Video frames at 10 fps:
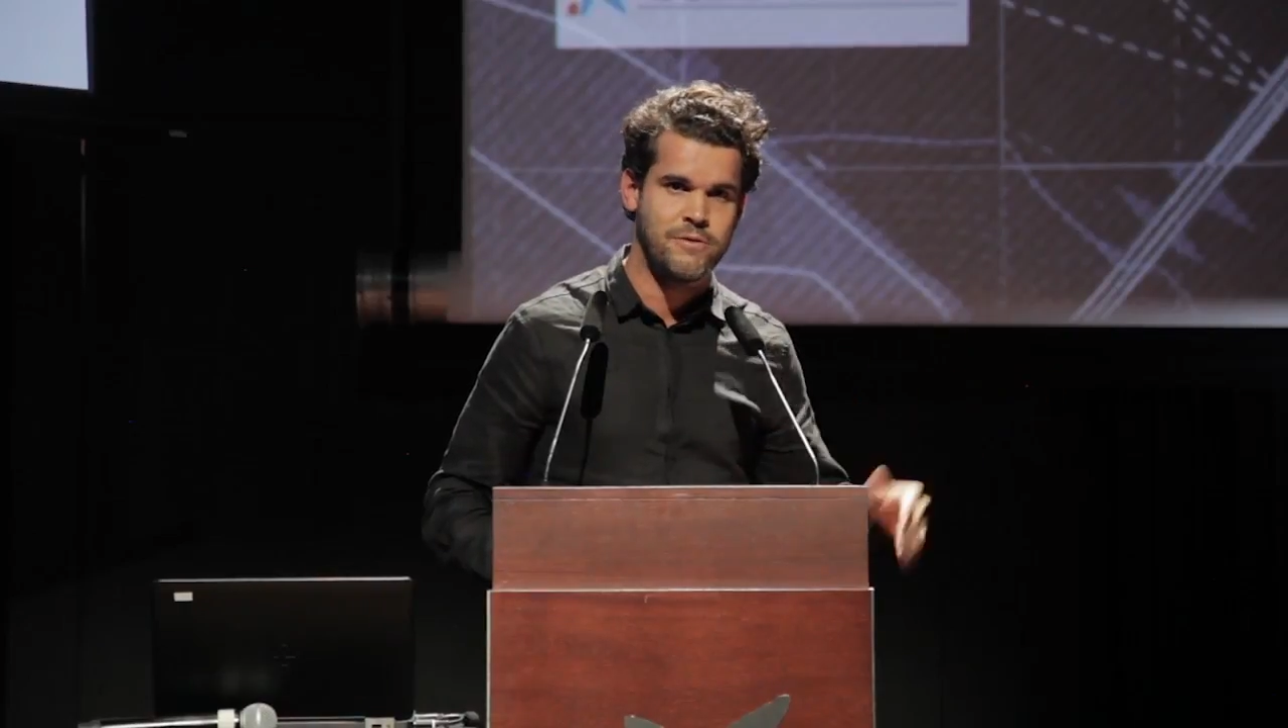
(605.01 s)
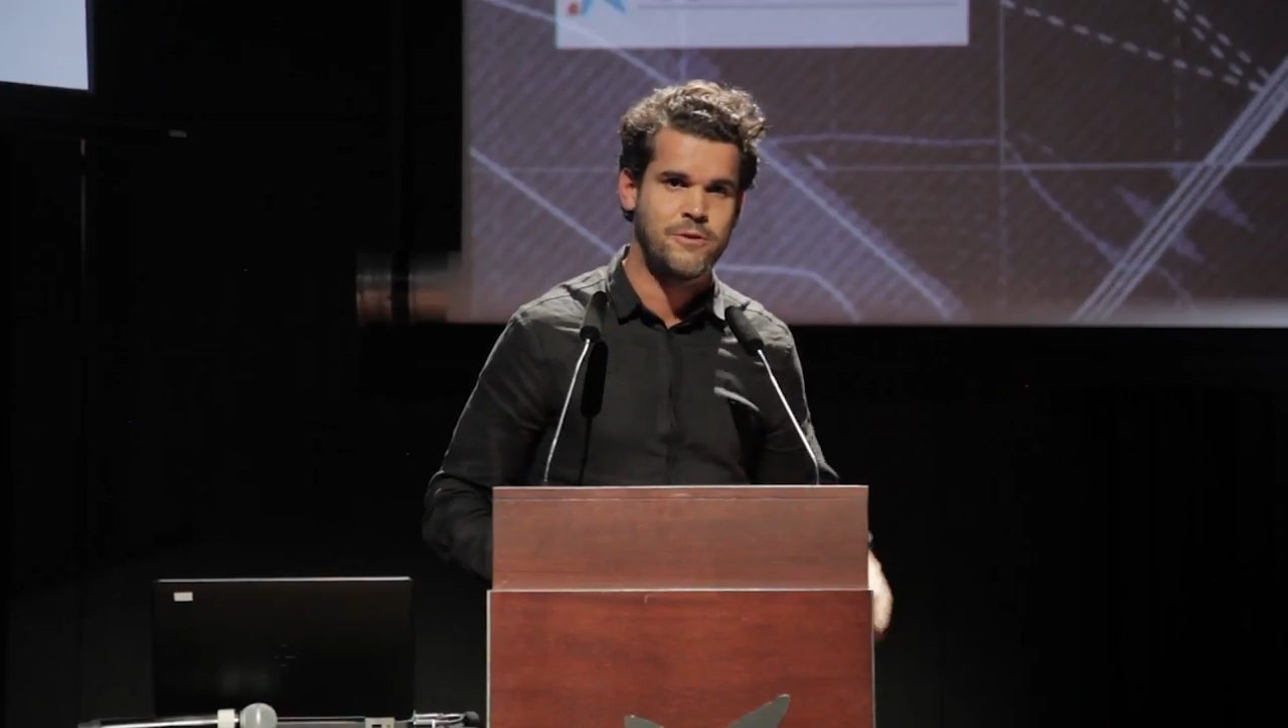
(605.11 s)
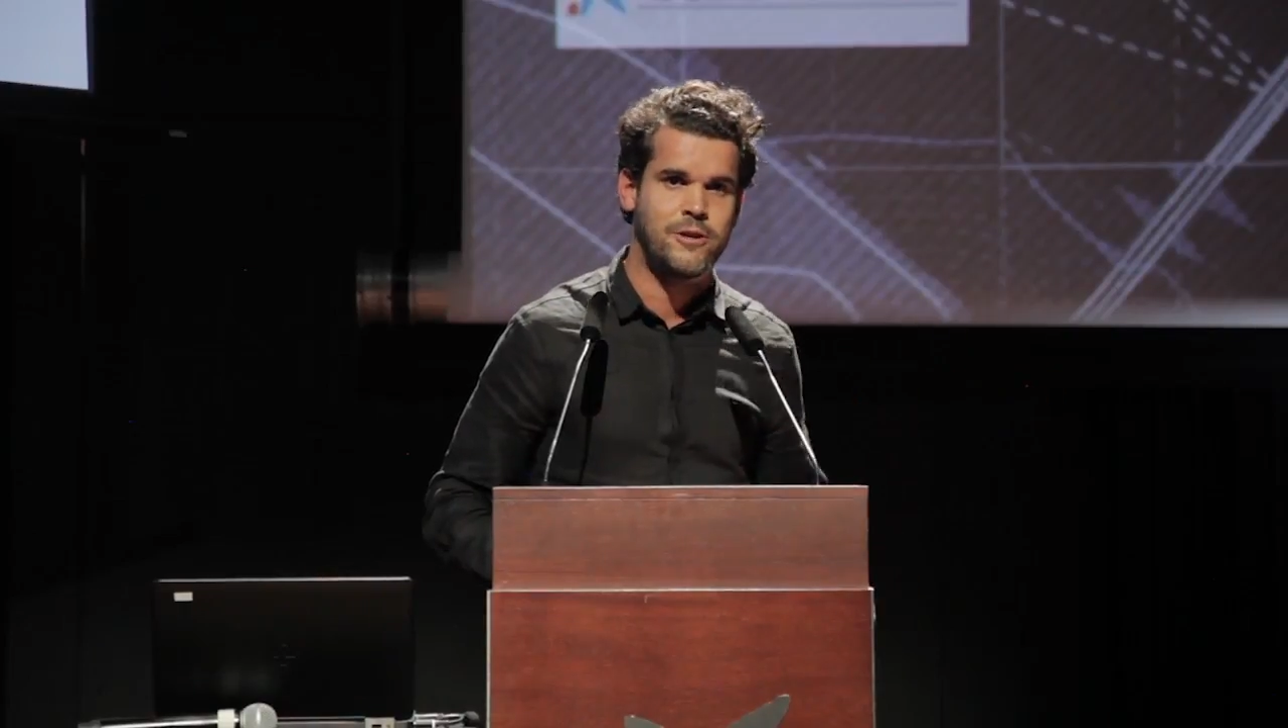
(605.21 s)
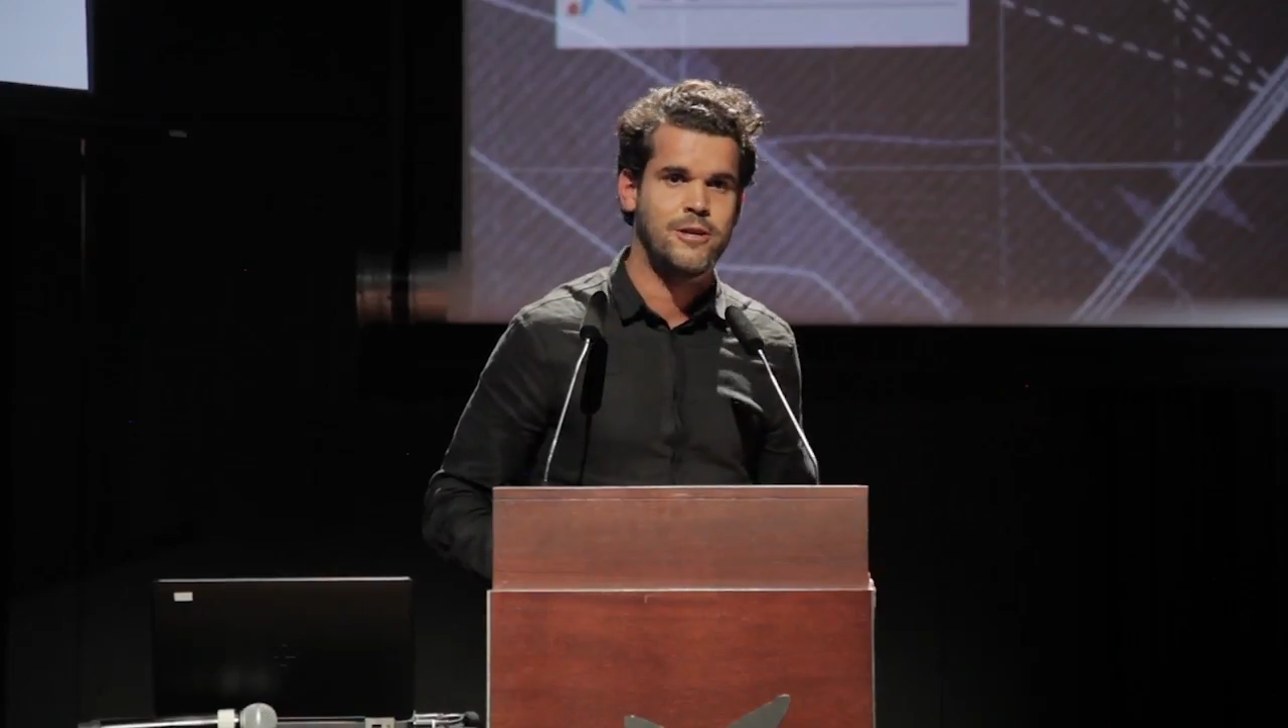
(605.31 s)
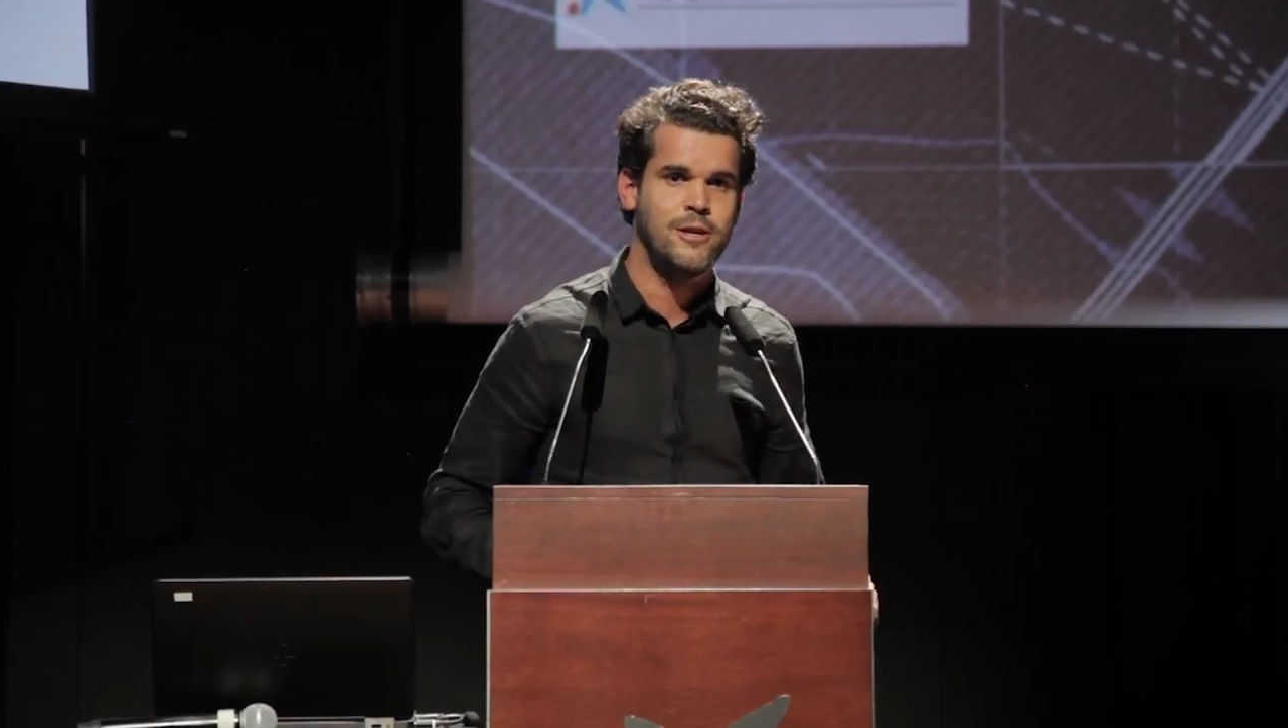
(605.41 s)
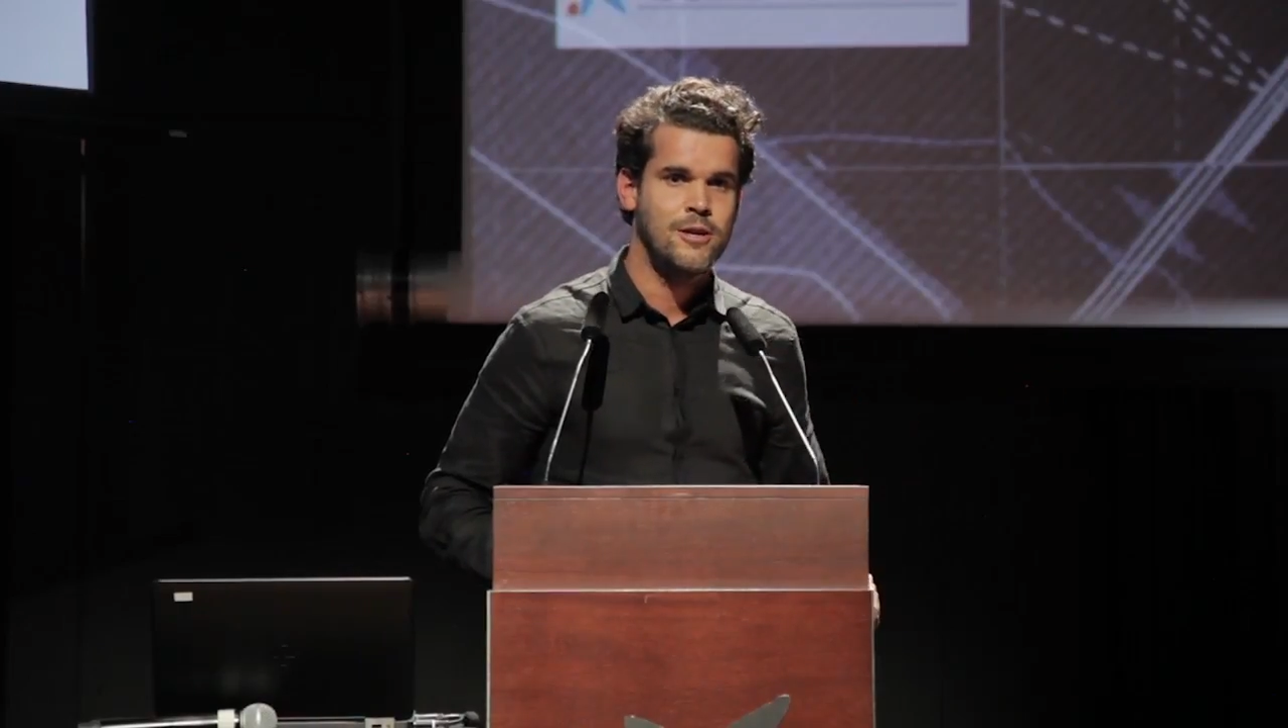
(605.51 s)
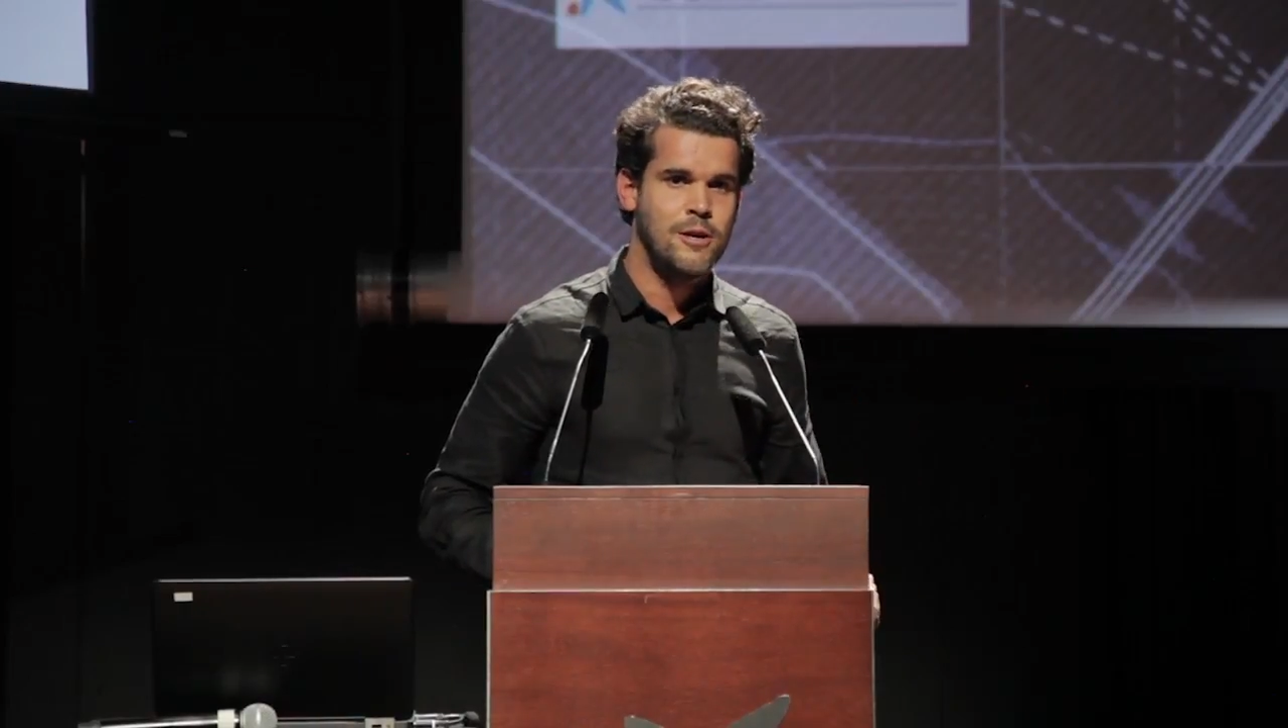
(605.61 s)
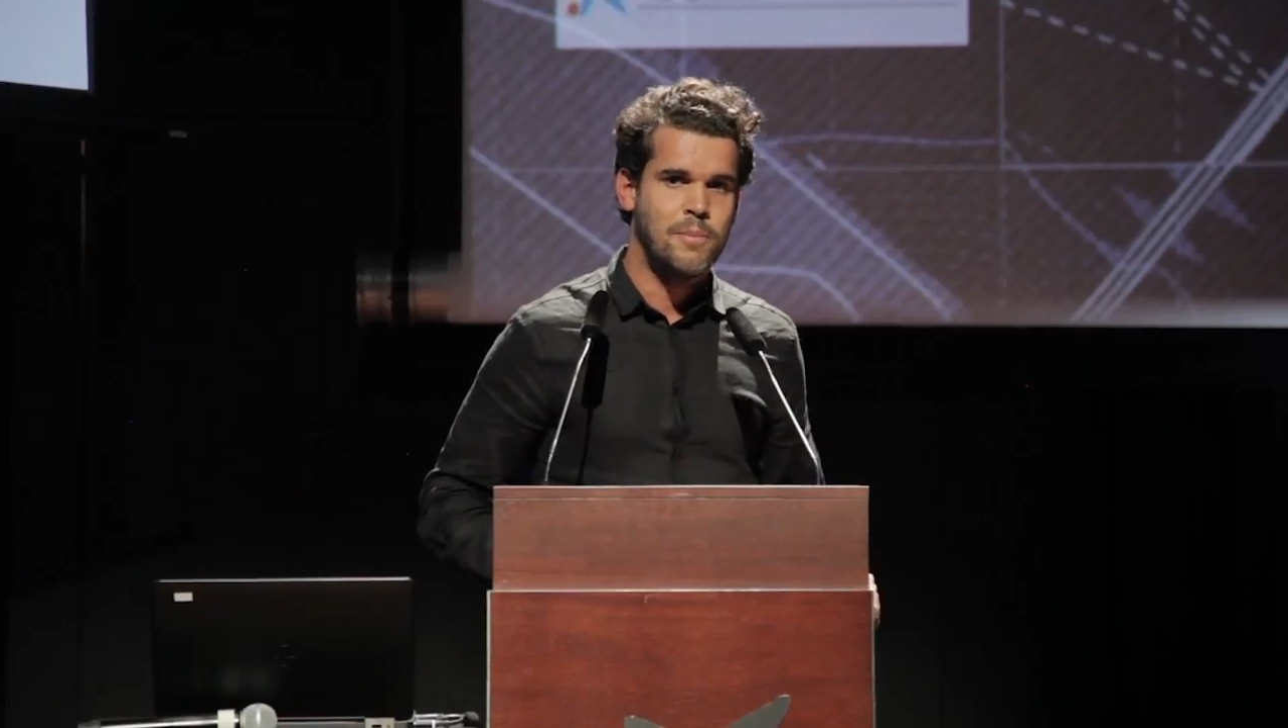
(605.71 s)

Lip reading: for